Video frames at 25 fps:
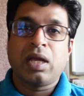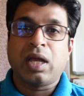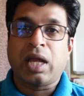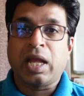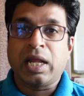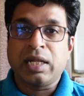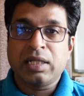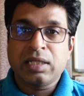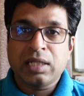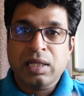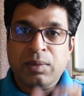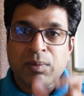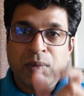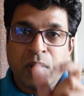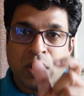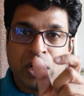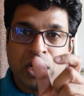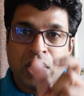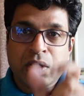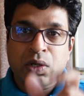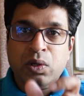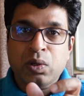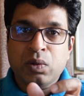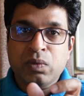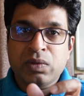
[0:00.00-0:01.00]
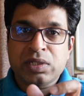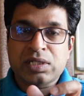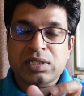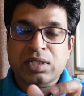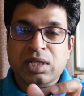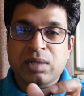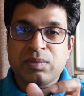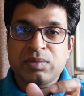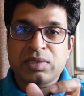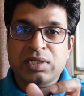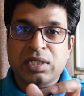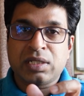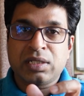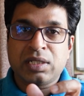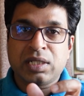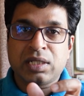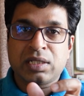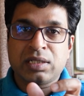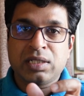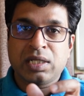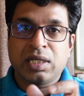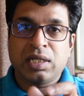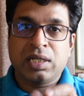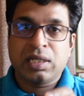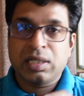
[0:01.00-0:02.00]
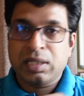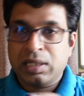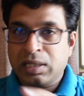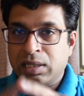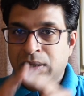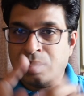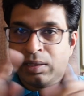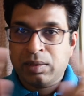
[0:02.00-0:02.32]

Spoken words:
and the molecule which comes under the